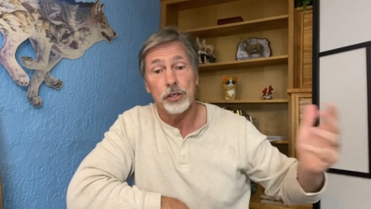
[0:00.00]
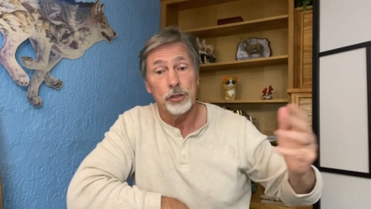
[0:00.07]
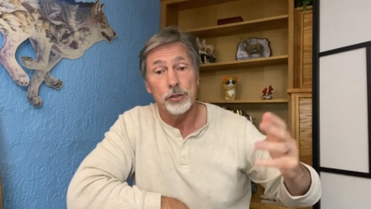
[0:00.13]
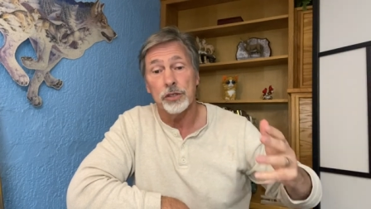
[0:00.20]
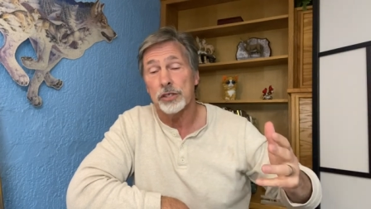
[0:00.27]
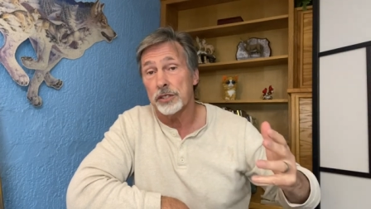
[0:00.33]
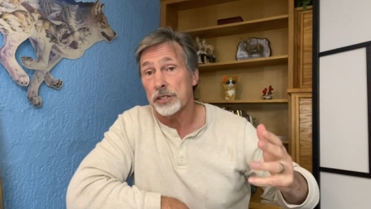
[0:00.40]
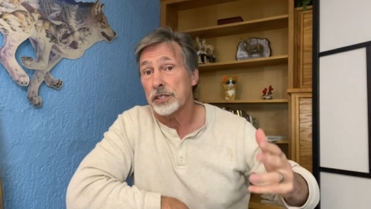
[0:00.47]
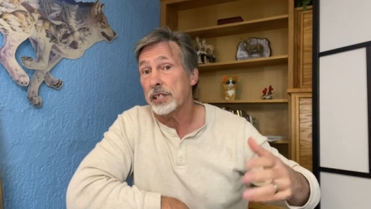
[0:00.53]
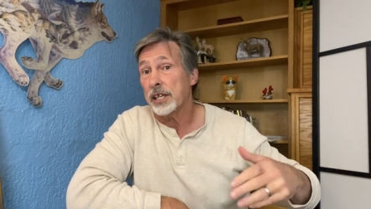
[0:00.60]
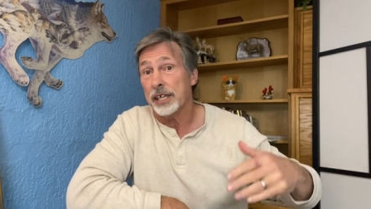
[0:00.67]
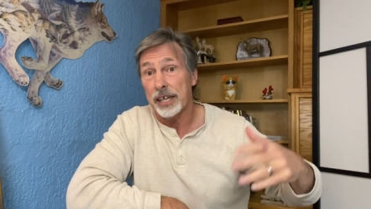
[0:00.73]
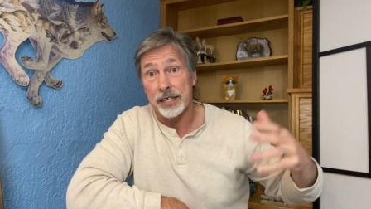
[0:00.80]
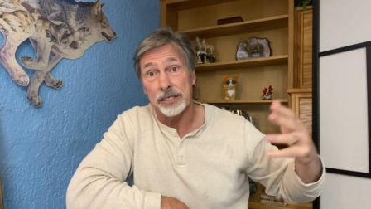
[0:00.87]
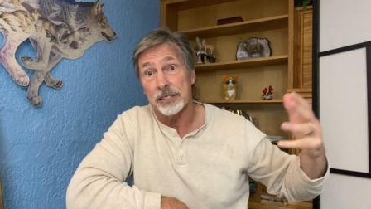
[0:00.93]
You could say,
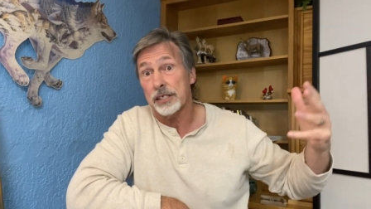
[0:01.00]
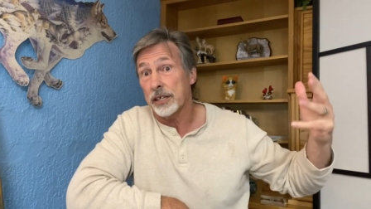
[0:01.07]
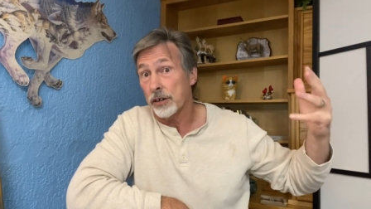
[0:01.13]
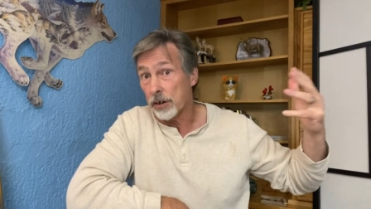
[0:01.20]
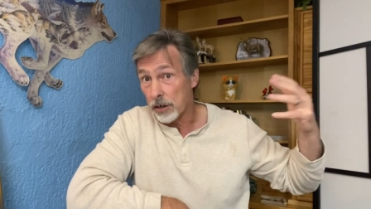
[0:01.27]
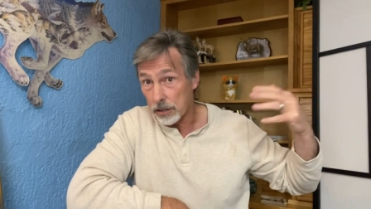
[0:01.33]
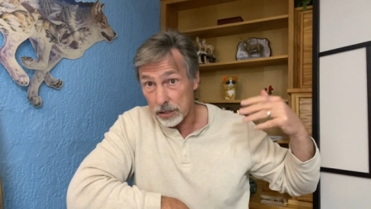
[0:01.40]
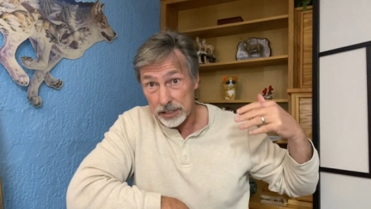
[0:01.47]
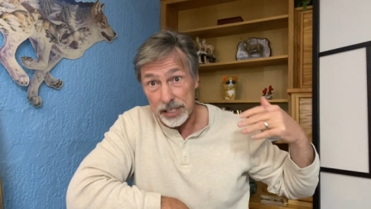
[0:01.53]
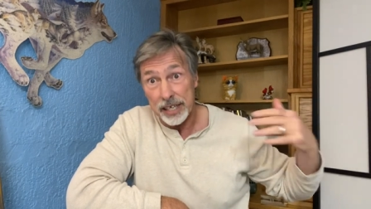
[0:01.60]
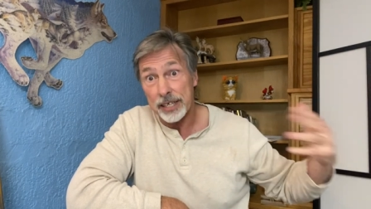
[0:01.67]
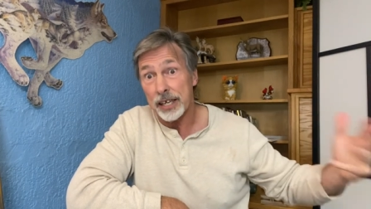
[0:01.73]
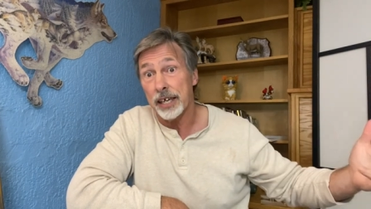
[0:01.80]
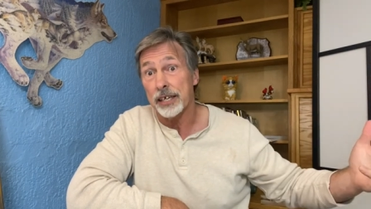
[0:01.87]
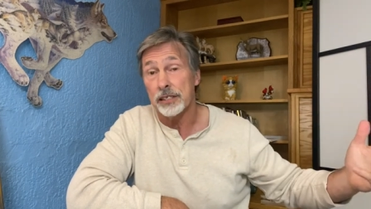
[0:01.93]
yes, there are
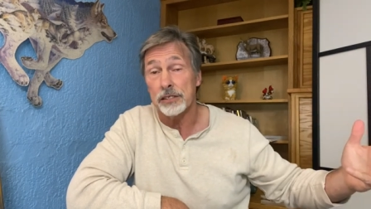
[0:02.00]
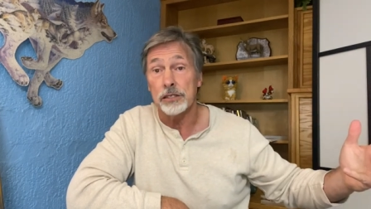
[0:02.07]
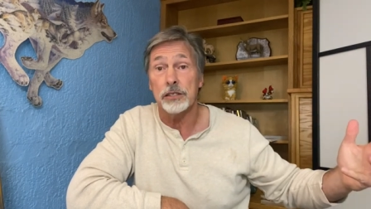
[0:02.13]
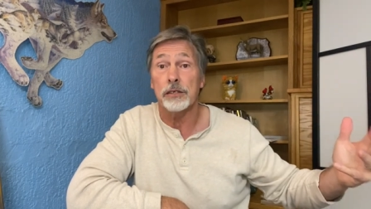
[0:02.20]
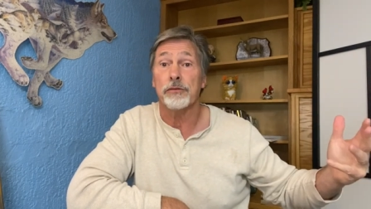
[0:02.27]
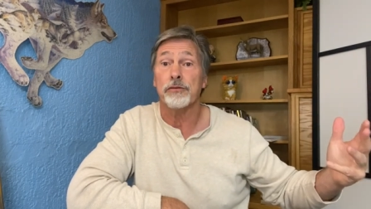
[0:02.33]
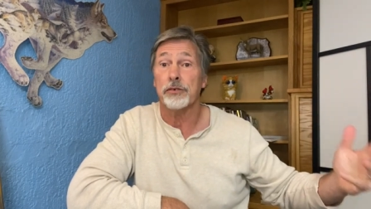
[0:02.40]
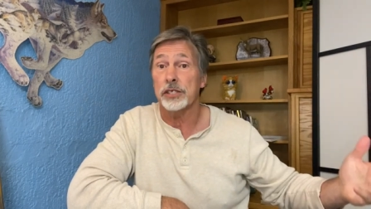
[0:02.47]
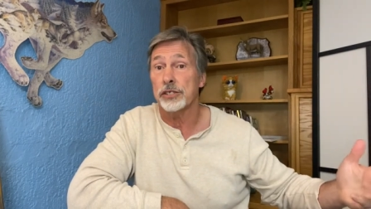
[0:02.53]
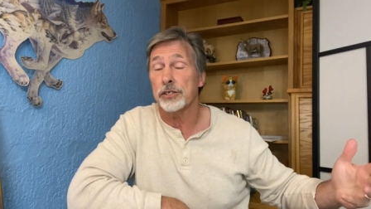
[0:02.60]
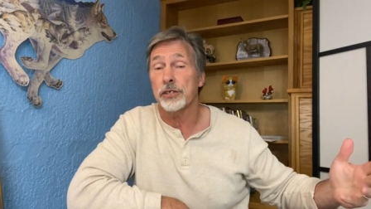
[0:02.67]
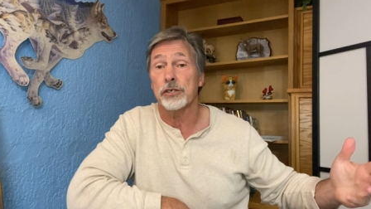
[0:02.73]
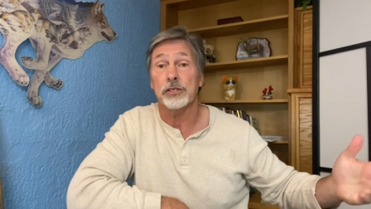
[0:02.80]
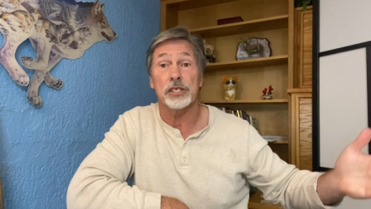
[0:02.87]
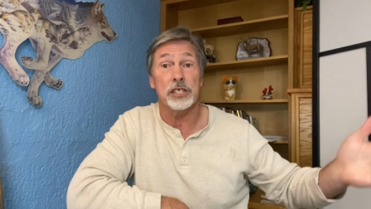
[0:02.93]
decades of
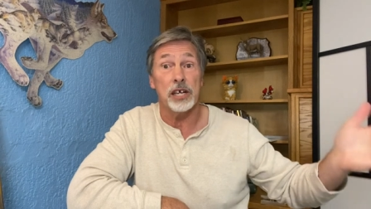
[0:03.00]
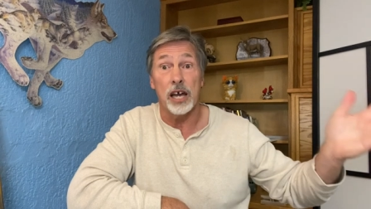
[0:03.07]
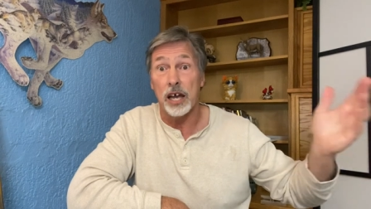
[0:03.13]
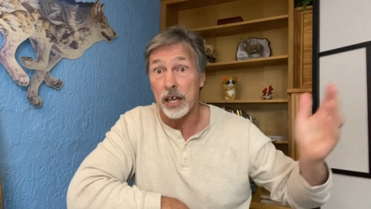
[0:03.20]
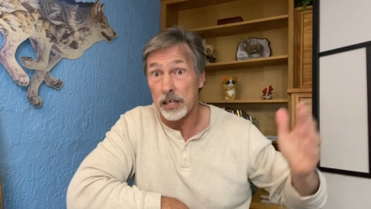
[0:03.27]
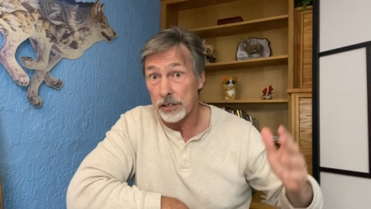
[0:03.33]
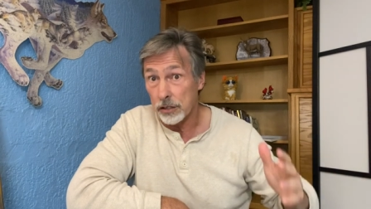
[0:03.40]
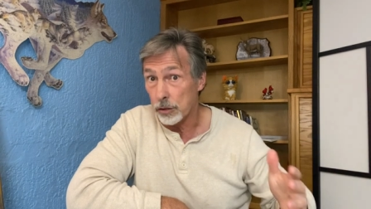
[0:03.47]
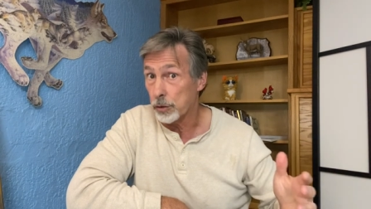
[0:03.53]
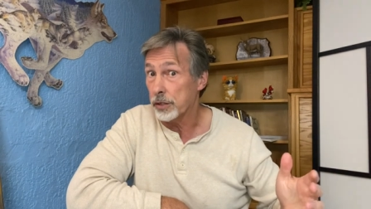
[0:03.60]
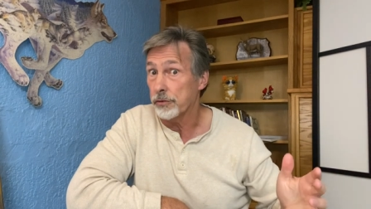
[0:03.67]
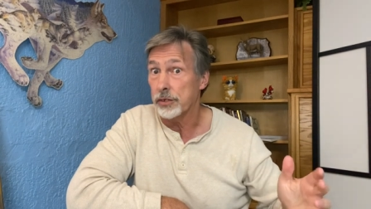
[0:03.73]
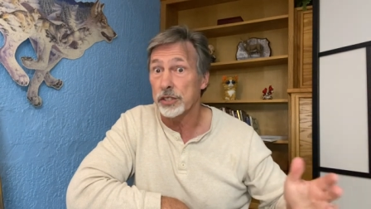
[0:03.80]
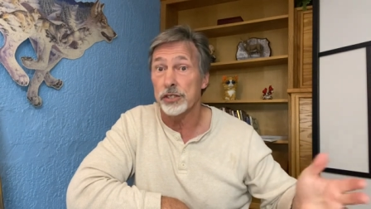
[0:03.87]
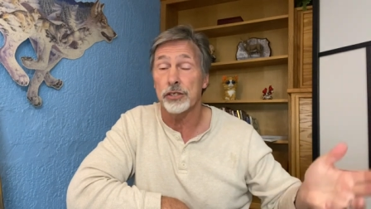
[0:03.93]
research and ongoing
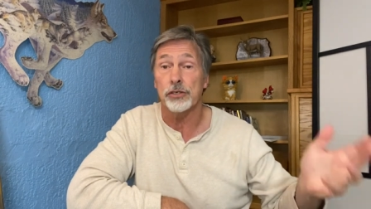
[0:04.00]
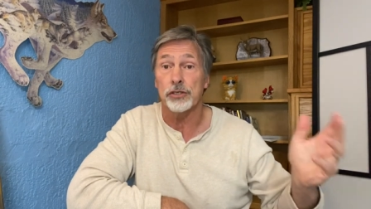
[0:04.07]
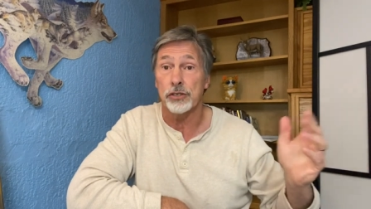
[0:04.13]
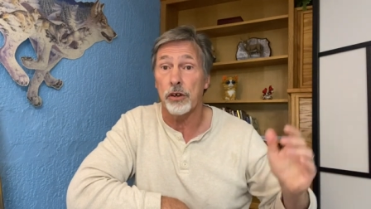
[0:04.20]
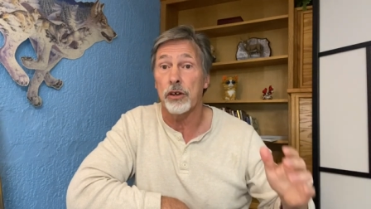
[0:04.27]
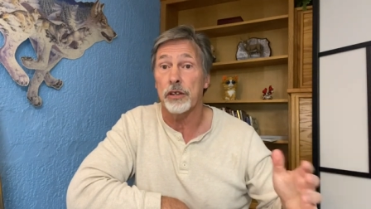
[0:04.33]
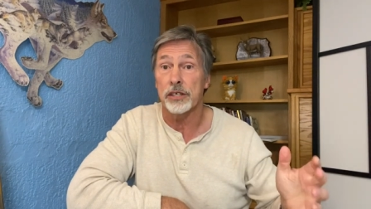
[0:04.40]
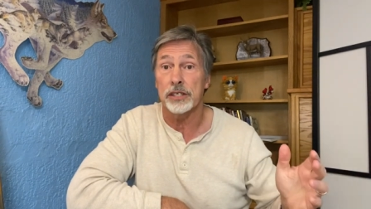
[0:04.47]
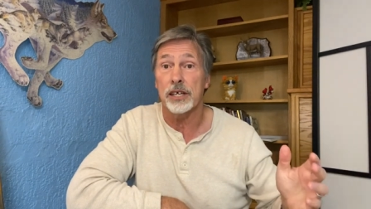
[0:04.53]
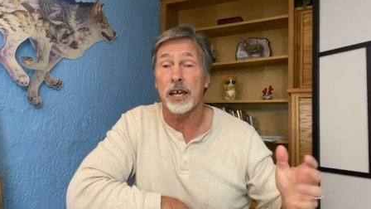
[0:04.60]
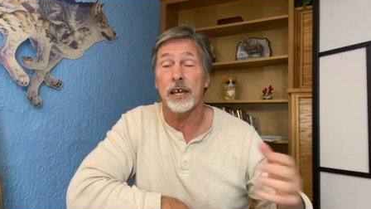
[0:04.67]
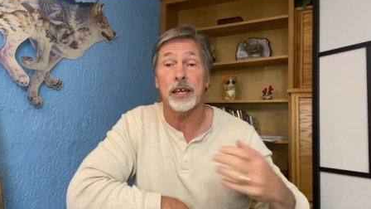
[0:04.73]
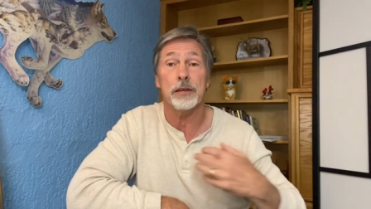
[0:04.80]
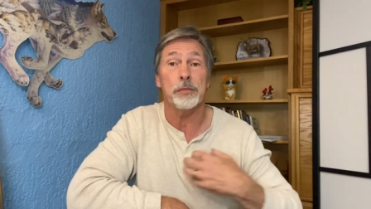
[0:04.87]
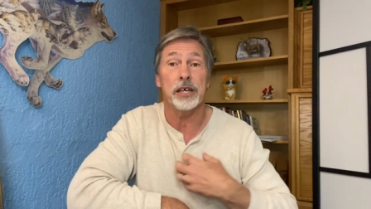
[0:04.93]
research all the
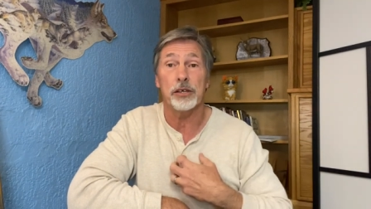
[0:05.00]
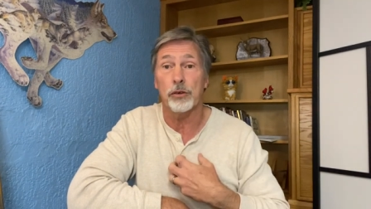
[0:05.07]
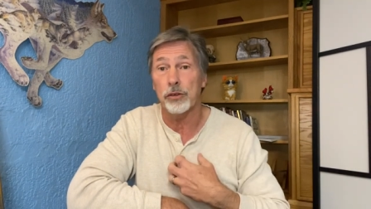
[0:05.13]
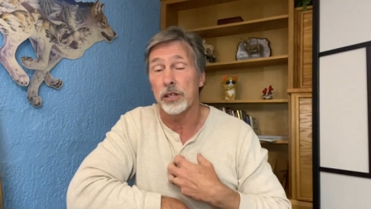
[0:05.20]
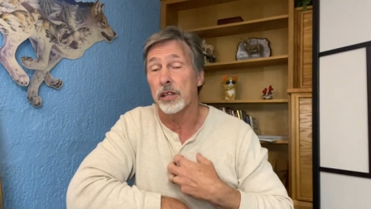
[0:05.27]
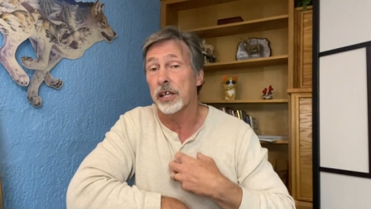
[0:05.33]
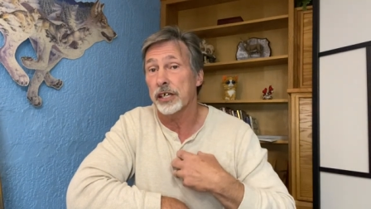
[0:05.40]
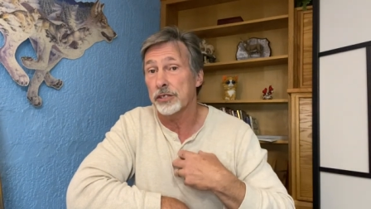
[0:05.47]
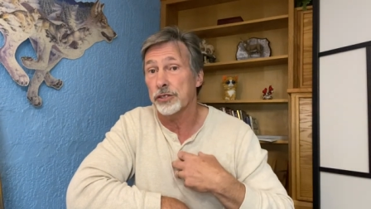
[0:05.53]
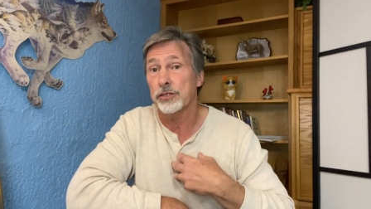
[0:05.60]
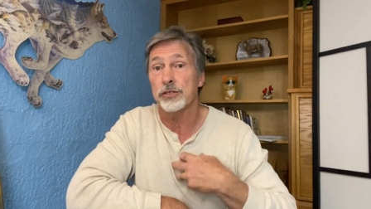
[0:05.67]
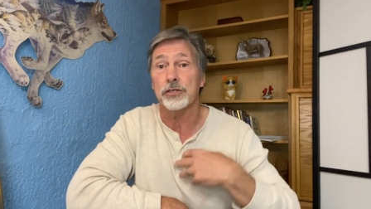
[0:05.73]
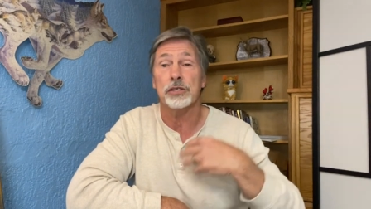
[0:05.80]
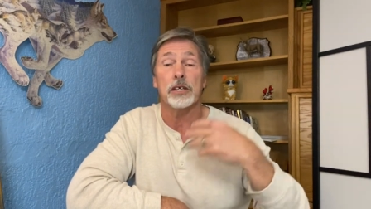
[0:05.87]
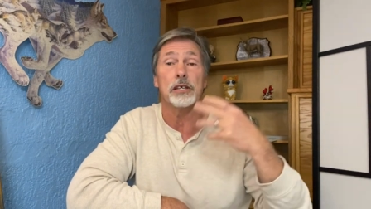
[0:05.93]
time. I go to
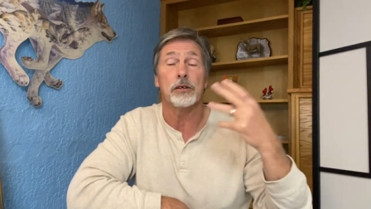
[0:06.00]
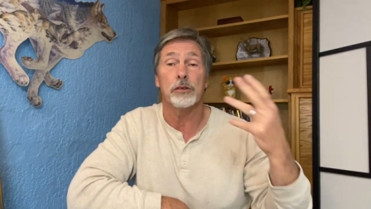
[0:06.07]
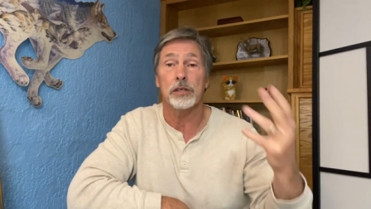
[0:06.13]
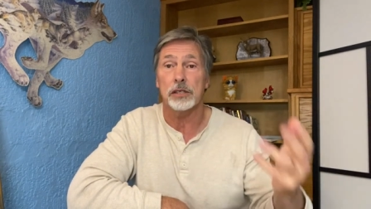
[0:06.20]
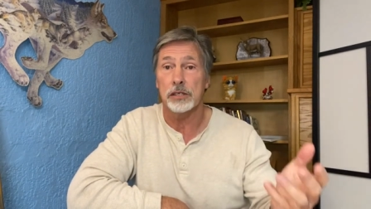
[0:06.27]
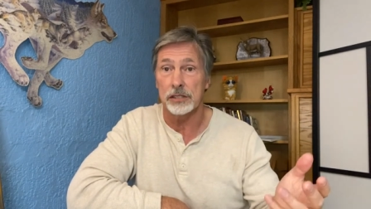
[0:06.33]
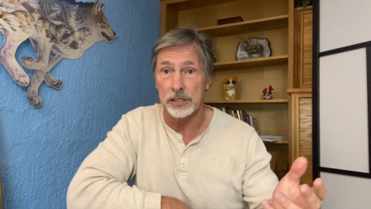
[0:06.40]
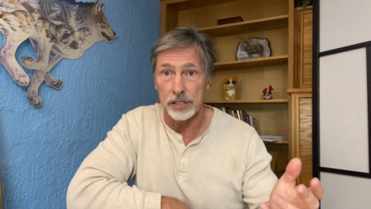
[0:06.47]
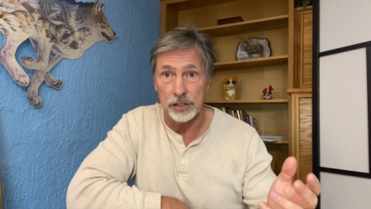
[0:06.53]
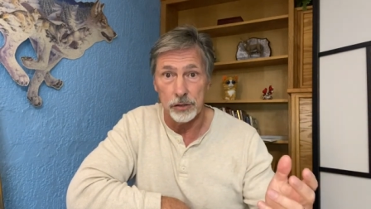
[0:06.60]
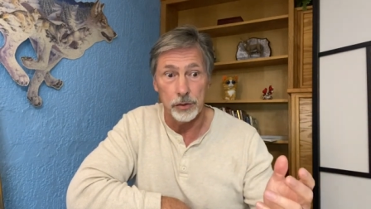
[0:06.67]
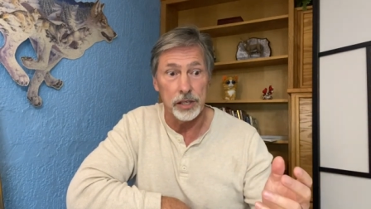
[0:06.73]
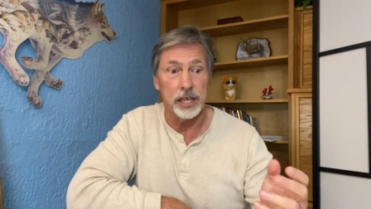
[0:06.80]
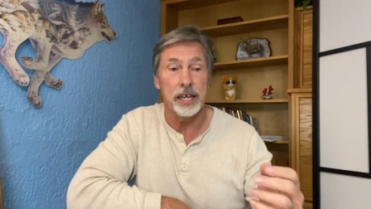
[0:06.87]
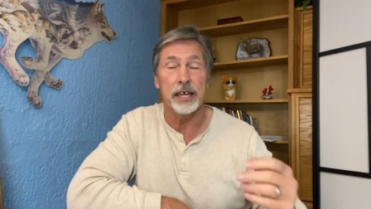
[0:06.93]
lectures, I go to
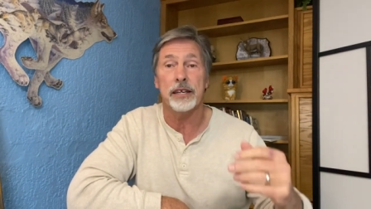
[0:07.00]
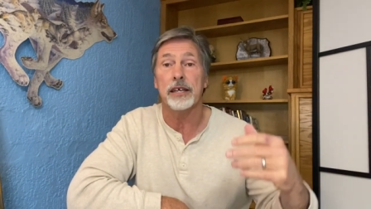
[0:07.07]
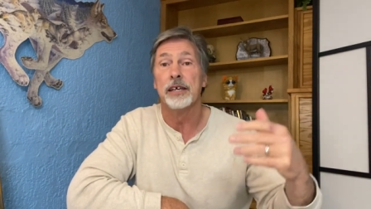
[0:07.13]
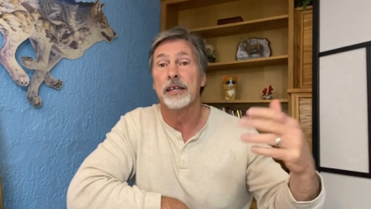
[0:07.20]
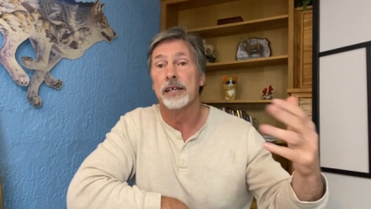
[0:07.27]
continuing ed.